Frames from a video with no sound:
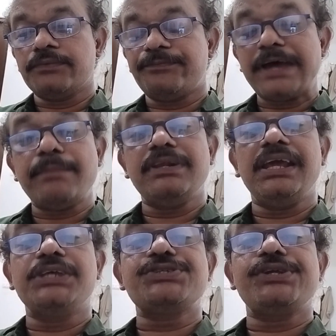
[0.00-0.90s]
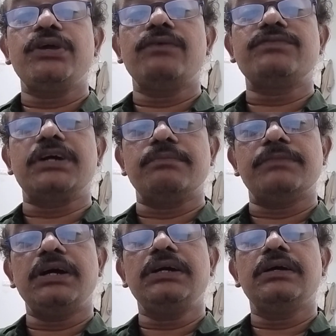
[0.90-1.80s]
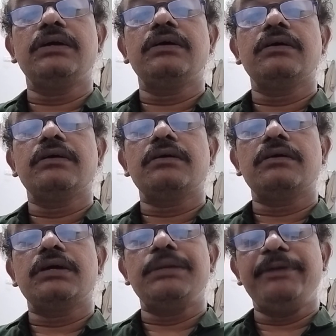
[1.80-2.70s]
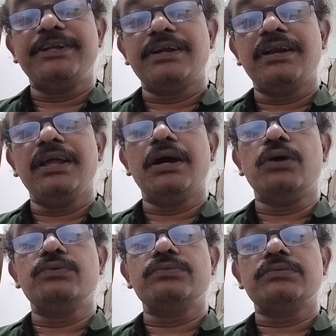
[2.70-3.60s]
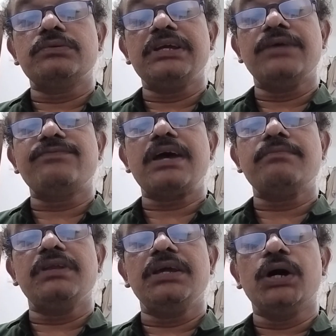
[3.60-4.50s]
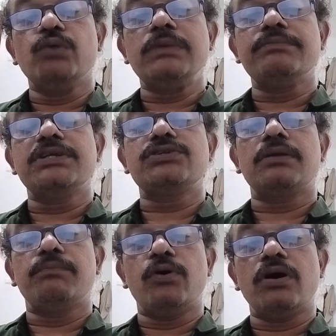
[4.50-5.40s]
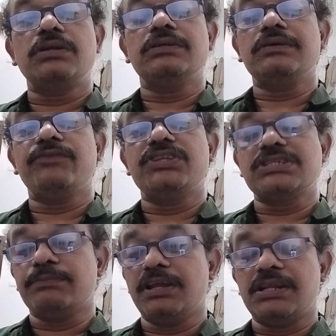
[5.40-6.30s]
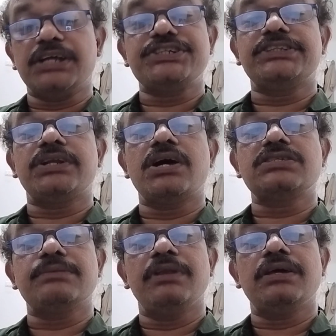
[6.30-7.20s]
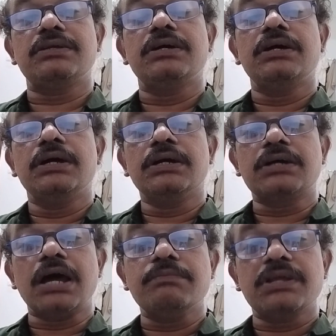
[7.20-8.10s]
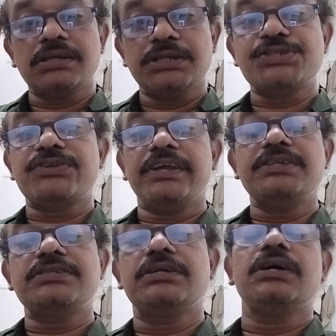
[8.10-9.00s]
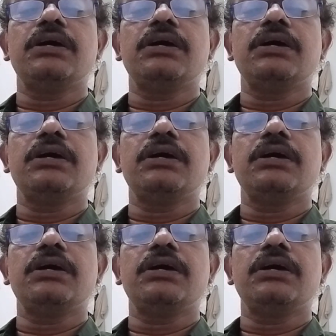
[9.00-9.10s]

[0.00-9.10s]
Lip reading: family history of karma, repeatedly how in a family how members are born with similar nakshatra, similar karmic registries.